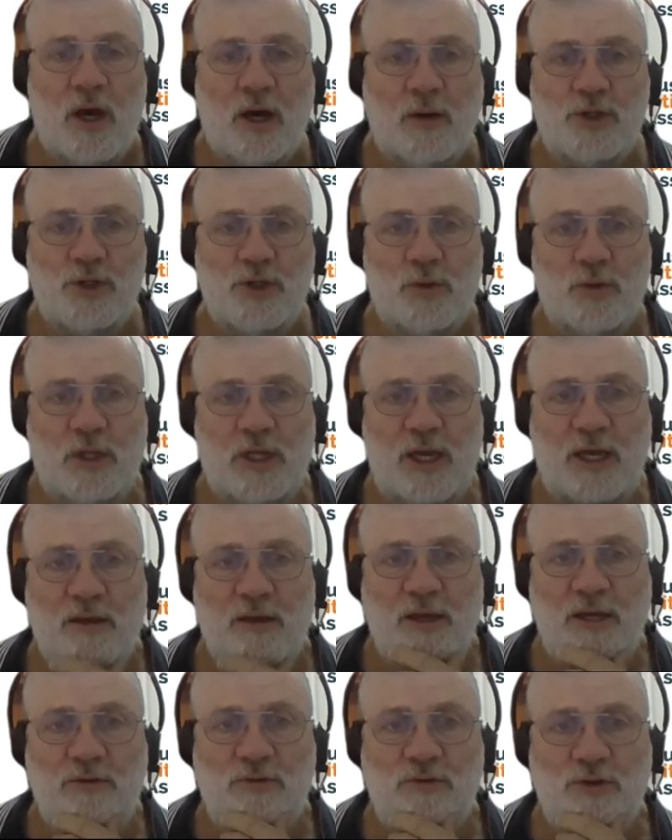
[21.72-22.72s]
I will shortly
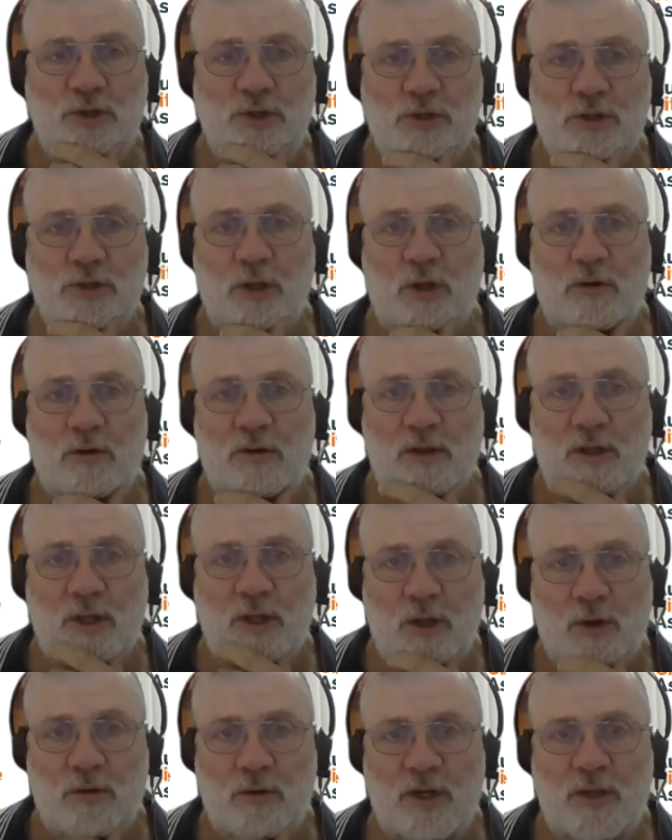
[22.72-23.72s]
introduce uh,
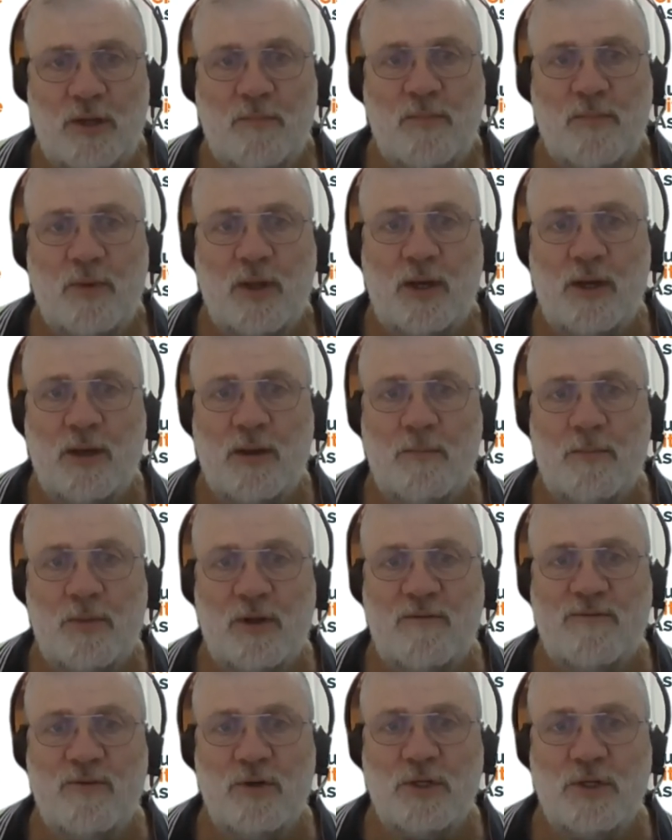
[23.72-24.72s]
Laurie, um,
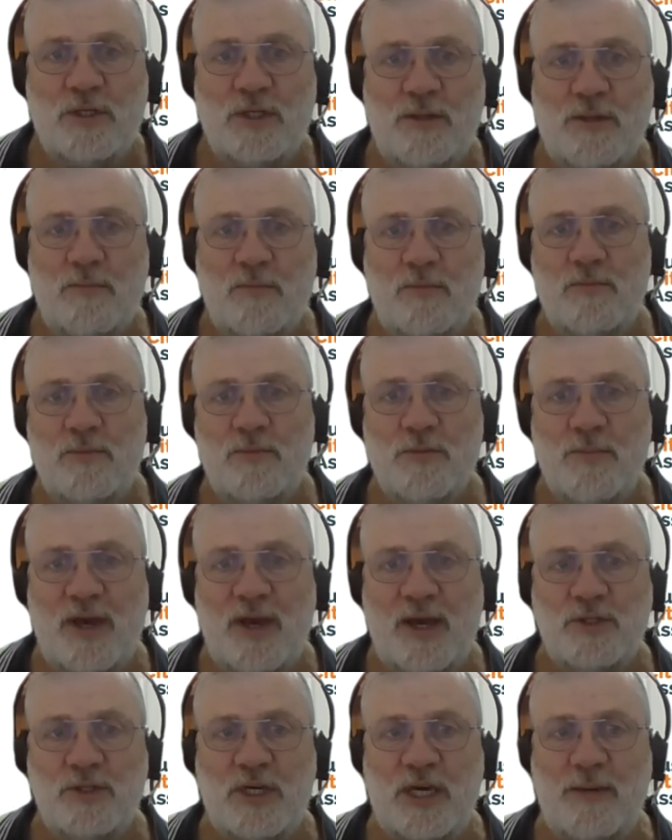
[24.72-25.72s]
but first some
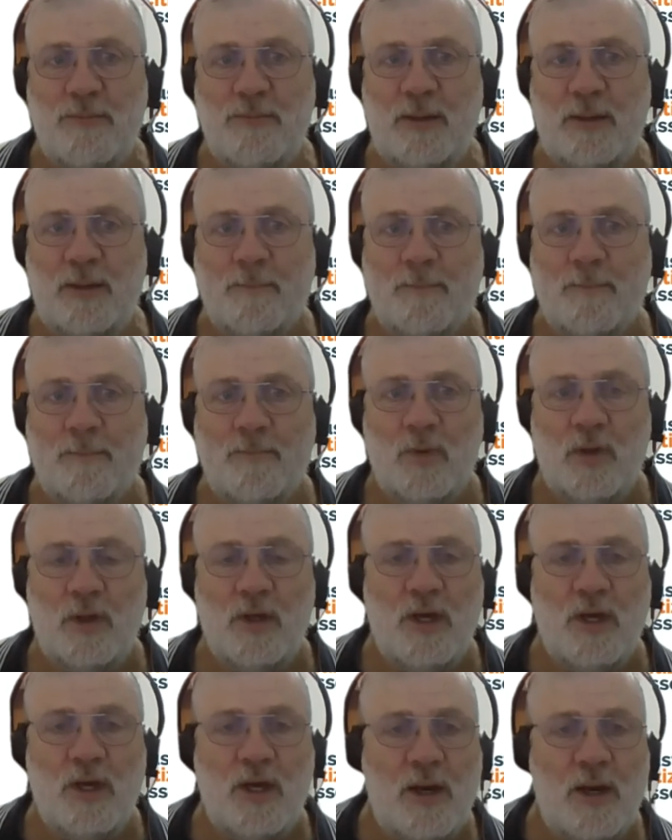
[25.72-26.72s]
housekeeping.
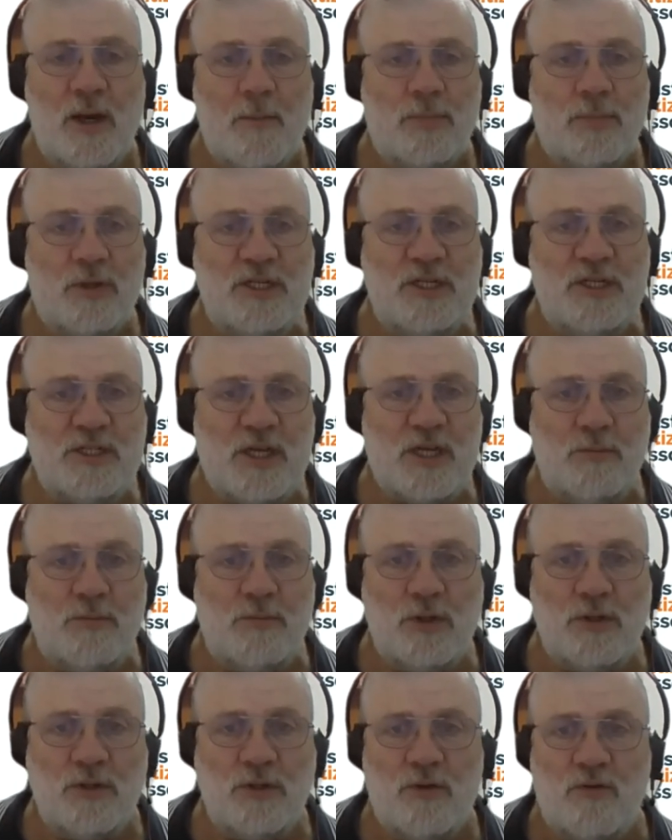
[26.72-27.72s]
Please stay
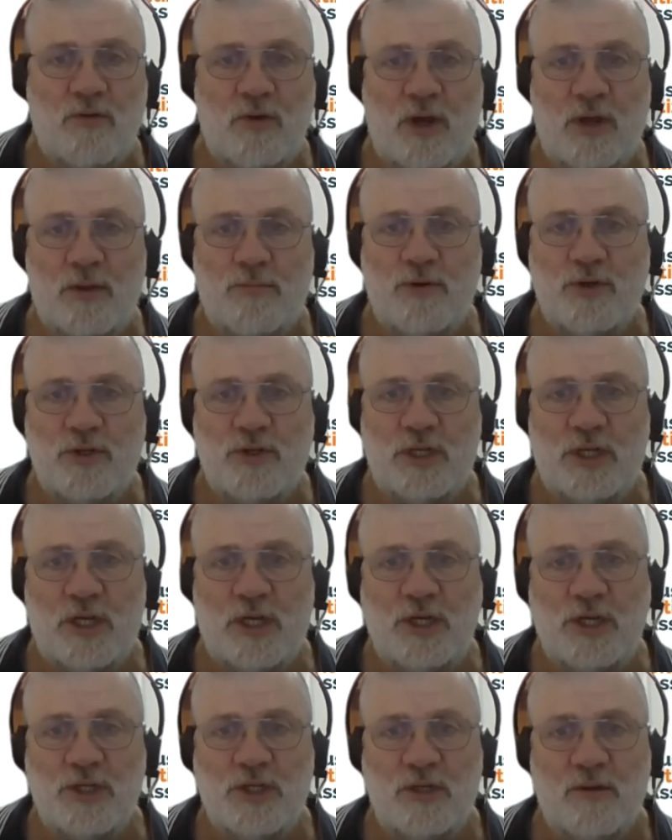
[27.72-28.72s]
muted throughout the
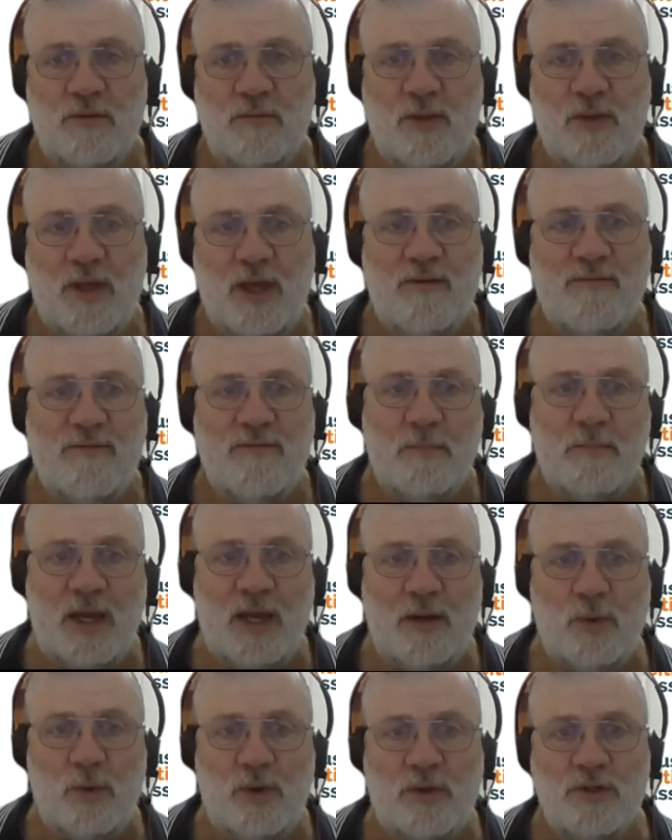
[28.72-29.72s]
presentation and for
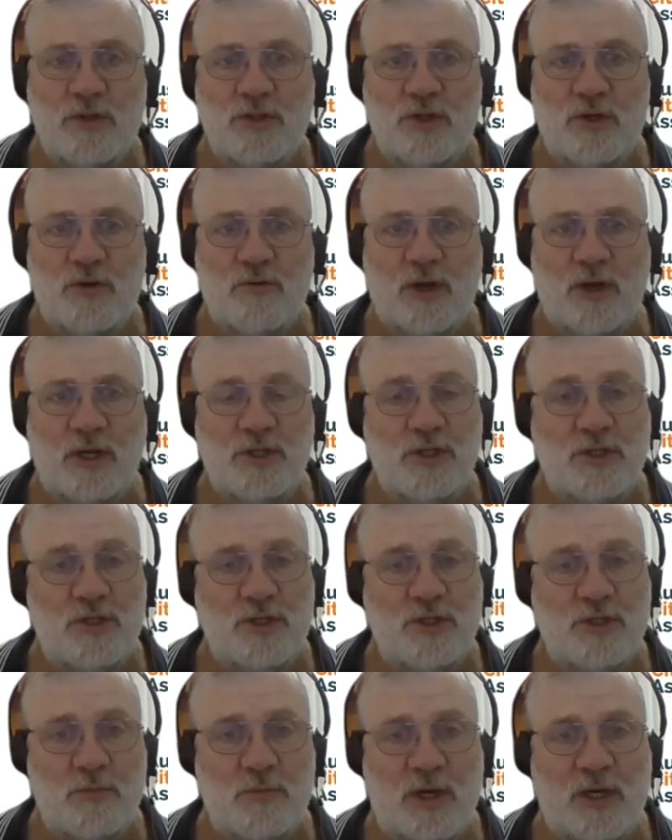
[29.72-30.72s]
bandwidth
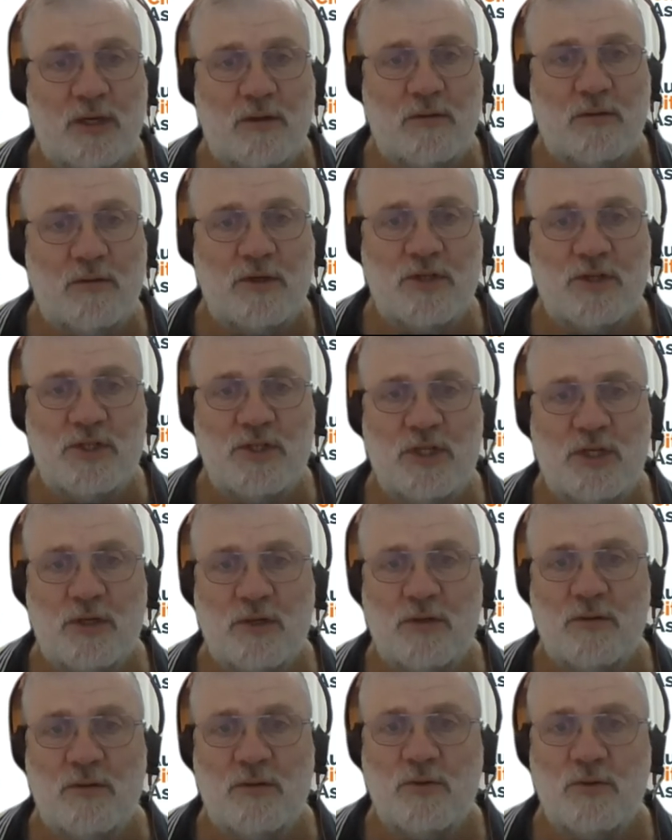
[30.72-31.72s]
considerations, you may
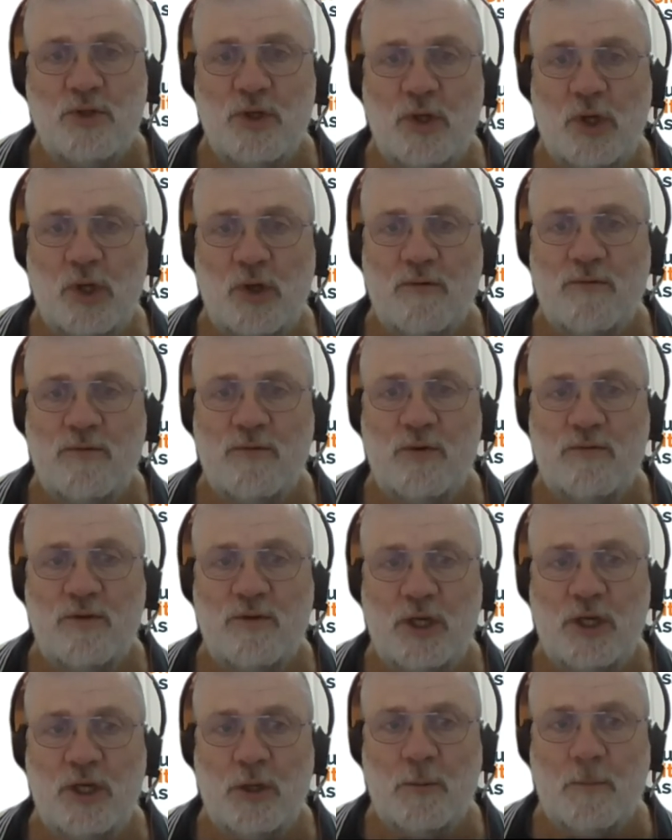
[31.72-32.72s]
consider turning off your
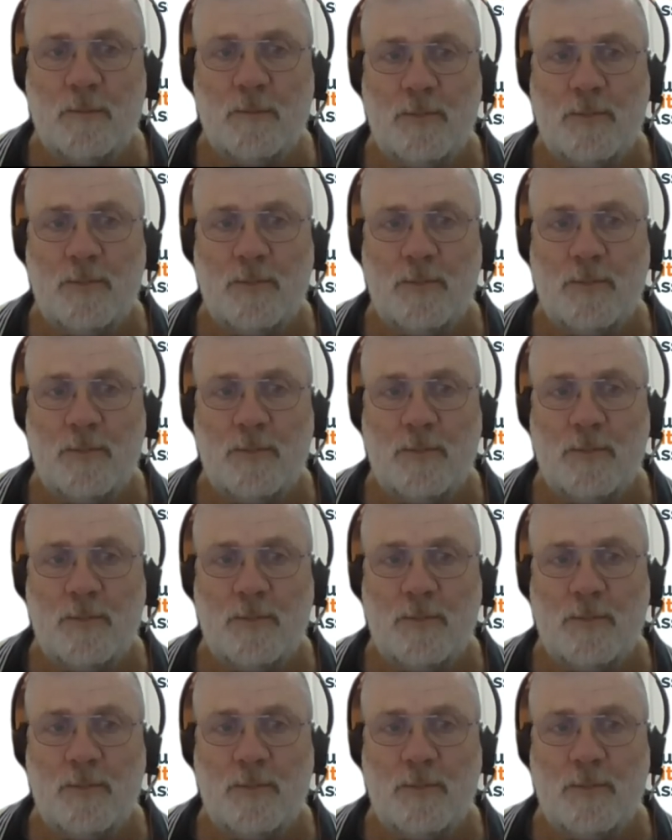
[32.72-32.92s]
video.